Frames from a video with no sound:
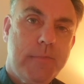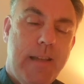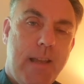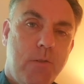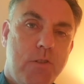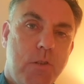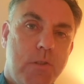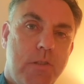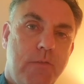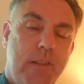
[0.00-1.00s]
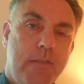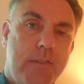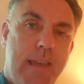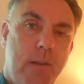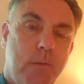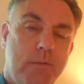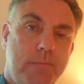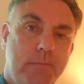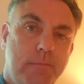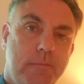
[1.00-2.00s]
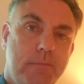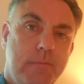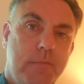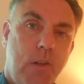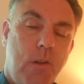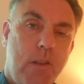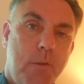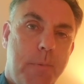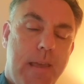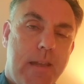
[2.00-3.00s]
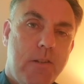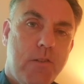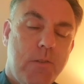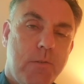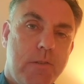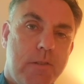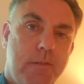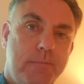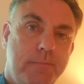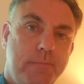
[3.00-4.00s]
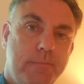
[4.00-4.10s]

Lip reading: and how Joseph lives out all of Beatitudes.